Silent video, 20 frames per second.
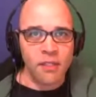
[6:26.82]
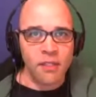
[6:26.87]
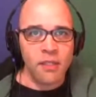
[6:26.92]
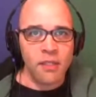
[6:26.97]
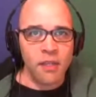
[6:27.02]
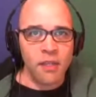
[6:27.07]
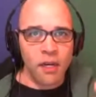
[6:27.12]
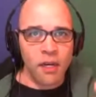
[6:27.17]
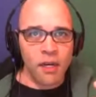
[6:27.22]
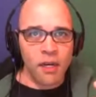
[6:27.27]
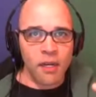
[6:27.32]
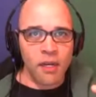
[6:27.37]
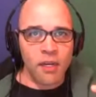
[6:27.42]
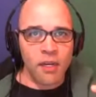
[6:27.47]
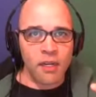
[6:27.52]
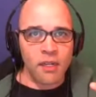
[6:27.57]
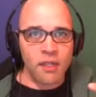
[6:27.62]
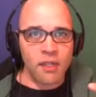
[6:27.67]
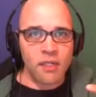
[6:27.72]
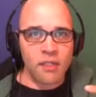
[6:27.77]

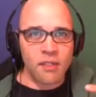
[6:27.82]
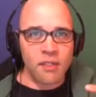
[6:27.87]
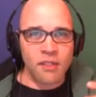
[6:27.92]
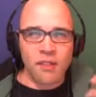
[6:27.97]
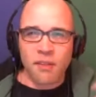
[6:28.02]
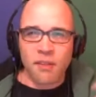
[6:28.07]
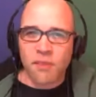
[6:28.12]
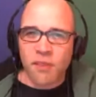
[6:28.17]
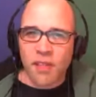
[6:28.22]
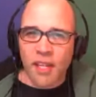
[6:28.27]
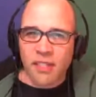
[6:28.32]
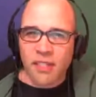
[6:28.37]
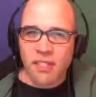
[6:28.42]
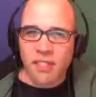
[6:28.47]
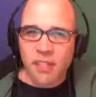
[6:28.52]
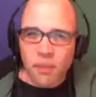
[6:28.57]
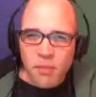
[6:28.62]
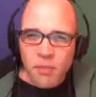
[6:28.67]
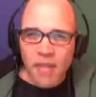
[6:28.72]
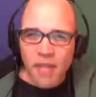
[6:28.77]
that
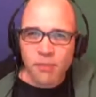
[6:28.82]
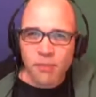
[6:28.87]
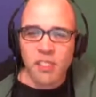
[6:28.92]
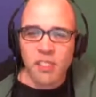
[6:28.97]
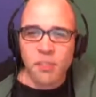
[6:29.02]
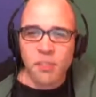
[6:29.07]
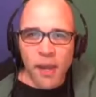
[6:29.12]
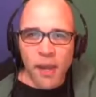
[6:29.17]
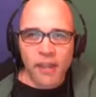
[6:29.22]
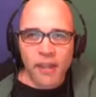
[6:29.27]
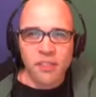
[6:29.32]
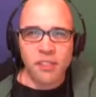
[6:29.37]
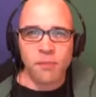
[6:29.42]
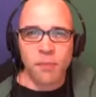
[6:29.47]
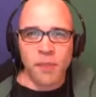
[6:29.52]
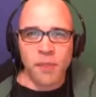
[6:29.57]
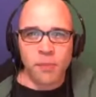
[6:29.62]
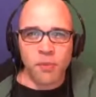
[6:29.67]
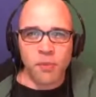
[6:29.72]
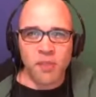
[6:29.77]
sometimes inspires in
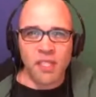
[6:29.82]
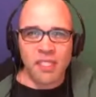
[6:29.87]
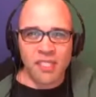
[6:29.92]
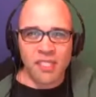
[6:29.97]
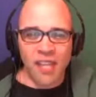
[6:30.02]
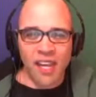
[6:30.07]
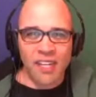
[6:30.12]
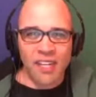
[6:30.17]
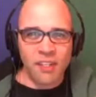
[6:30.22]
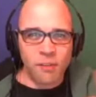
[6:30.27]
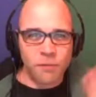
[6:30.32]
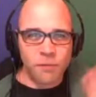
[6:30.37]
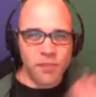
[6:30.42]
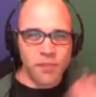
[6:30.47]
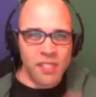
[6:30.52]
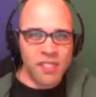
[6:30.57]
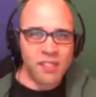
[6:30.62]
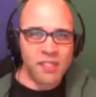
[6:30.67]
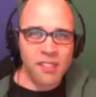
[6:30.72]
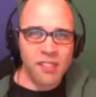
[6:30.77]
people this kind of
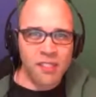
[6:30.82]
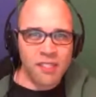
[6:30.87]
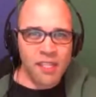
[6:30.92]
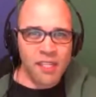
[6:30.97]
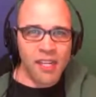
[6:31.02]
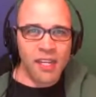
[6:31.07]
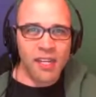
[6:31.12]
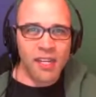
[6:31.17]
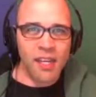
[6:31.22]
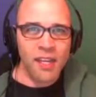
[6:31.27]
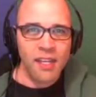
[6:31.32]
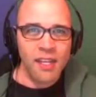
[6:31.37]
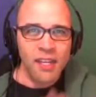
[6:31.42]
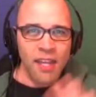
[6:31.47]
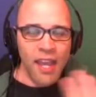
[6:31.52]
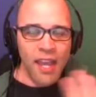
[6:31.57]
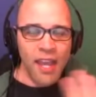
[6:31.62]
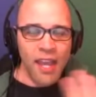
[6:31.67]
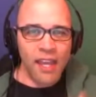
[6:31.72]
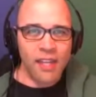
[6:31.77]
distancing
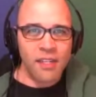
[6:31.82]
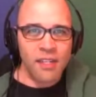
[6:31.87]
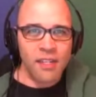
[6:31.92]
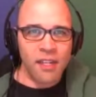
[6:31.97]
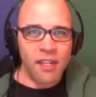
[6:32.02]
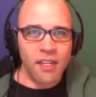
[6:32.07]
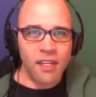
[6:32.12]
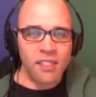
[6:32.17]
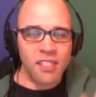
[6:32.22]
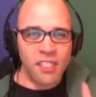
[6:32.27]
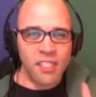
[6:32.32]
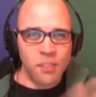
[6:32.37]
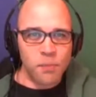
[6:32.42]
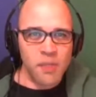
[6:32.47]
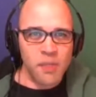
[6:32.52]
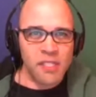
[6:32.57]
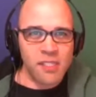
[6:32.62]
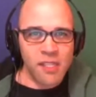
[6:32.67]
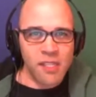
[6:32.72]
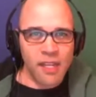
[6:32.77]
and
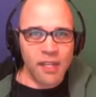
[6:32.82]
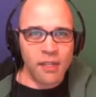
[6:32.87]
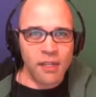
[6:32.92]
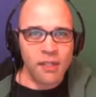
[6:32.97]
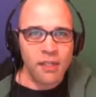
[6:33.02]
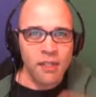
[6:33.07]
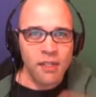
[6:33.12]
dismissing